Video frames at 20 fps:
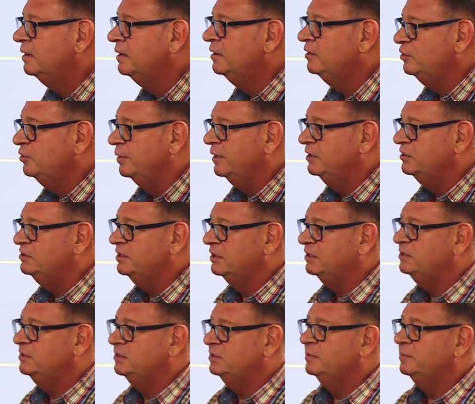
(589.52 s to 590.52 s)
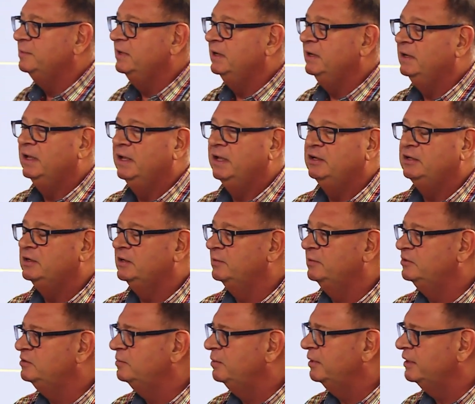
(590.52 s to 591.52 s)
26 is the mean age,
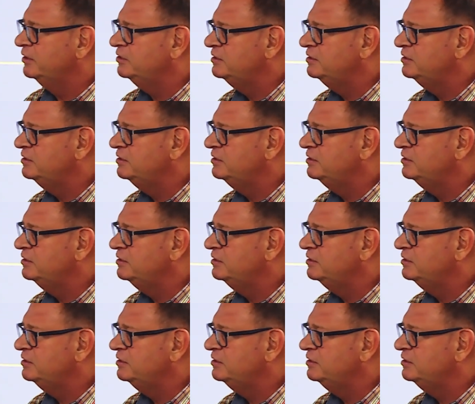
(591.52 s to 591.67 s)
and what,